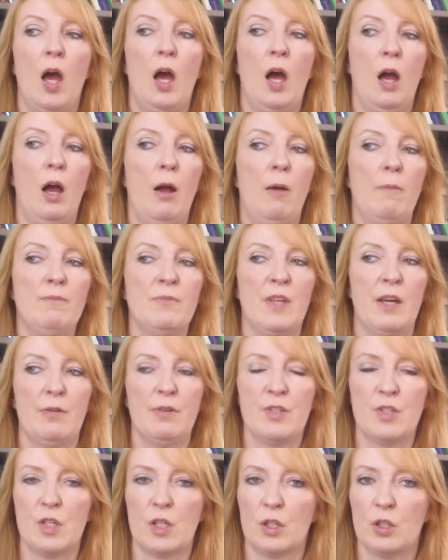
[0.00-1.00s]
There
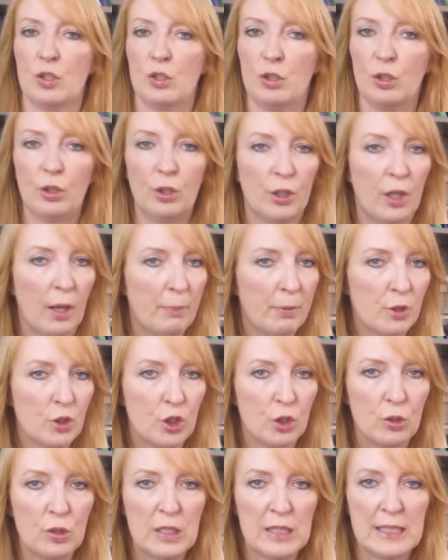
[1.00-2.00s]
is a good
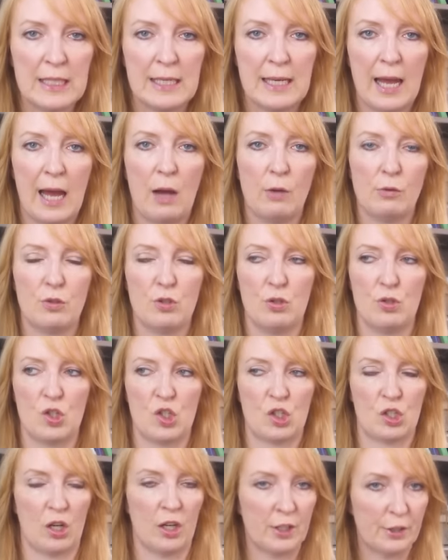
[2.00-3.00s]
opportunity now to
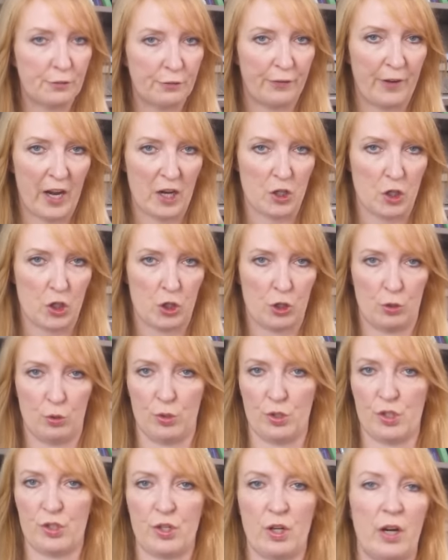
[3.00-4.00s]
start fresh, to
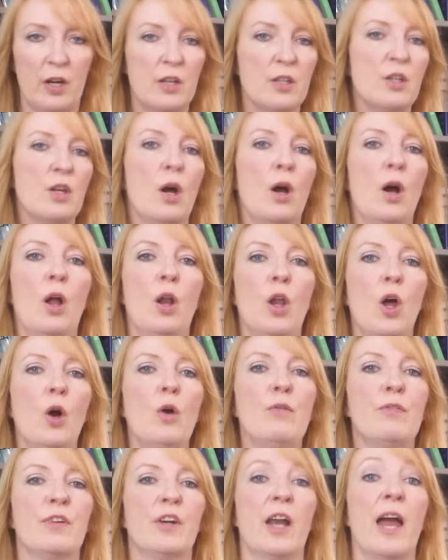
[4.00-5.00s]
start new all
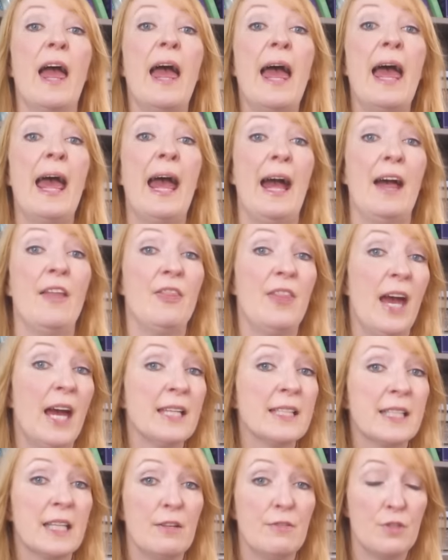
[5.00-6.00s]
over. And
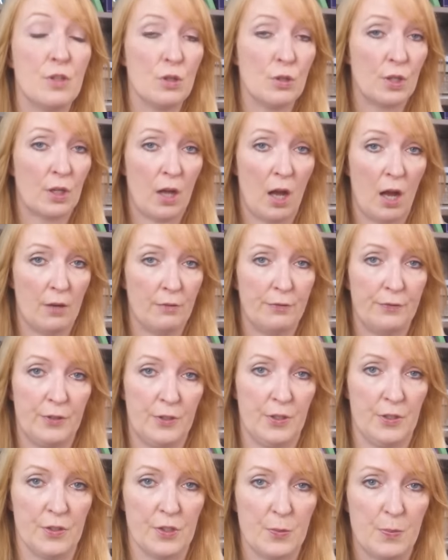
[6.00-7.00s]
that gives you the
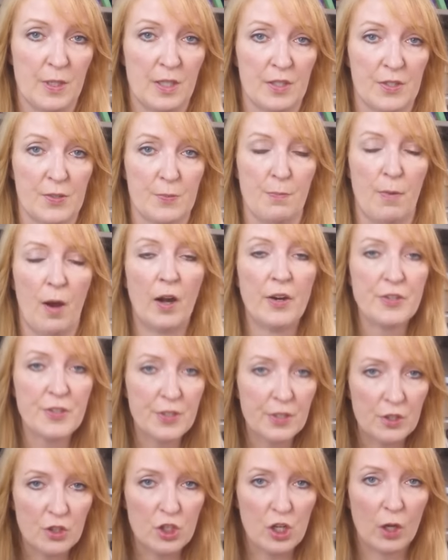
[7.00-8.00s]
confidence because Mars
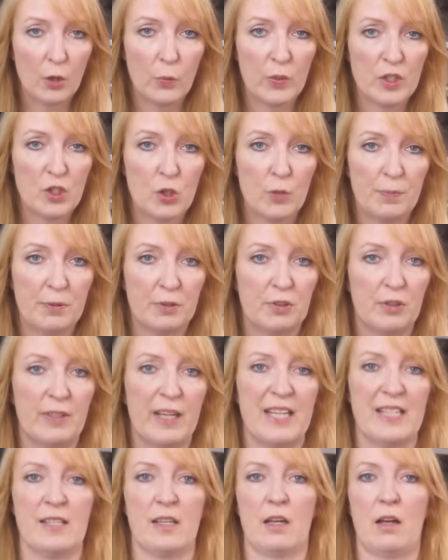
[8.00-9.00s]
conjunct with Jupiter
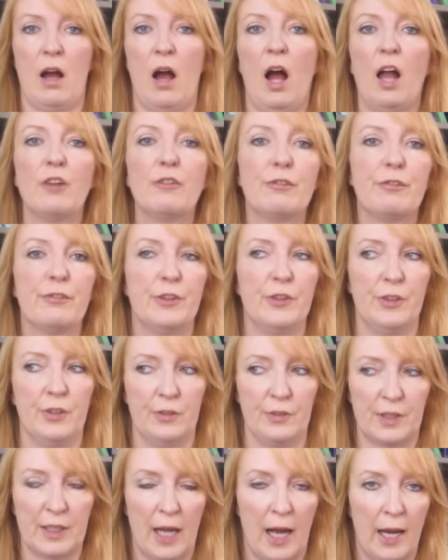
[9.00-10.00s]
is a
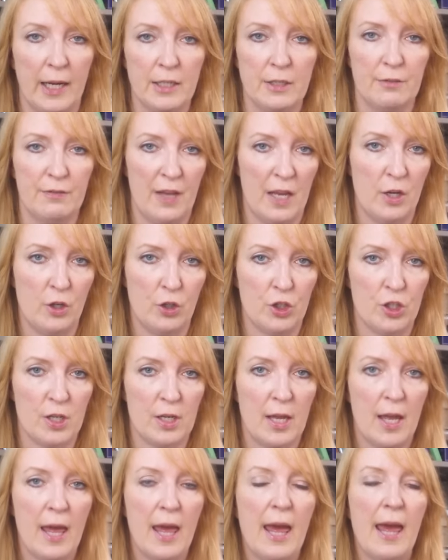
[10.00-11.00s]
confident kind of
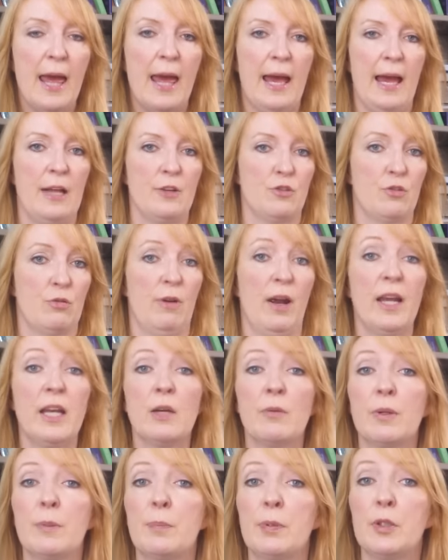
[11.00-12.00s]
energy. And
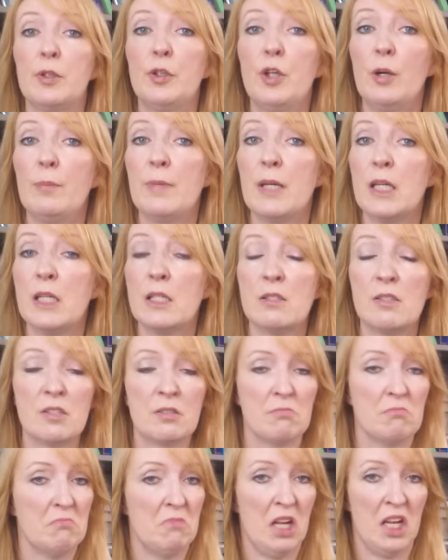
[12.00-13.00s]
trining with Pluto
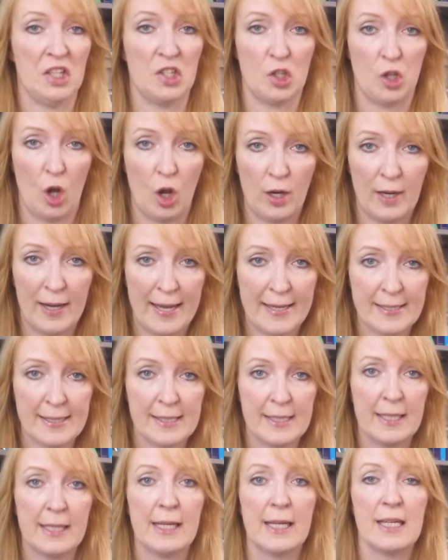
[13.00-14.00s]
means it's
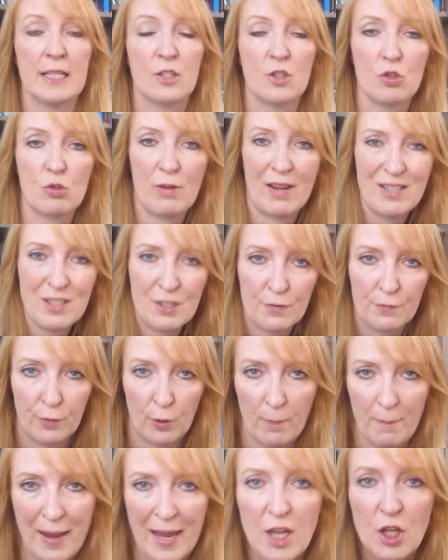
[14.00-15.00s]
long-lasting, it's
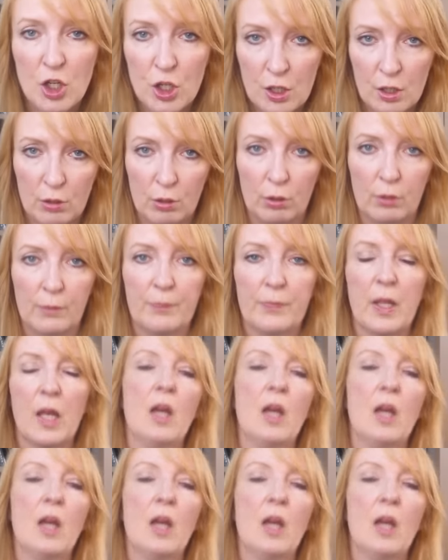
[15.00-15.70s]
transformational.